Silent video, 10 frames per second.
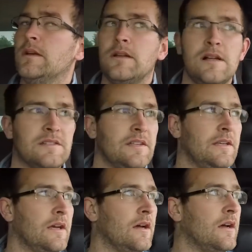let's
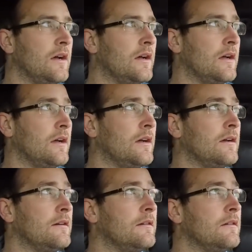see. On